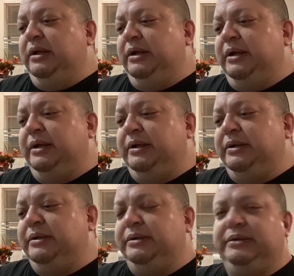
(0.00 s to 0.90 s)

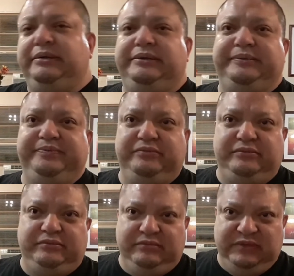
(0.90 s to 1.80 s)
Uh,
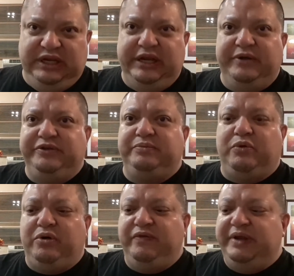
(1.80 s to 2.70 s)
here's
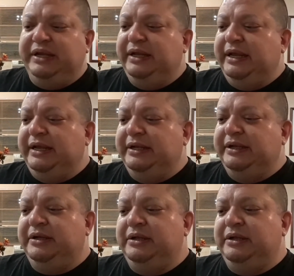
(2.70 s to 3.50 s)
more of it and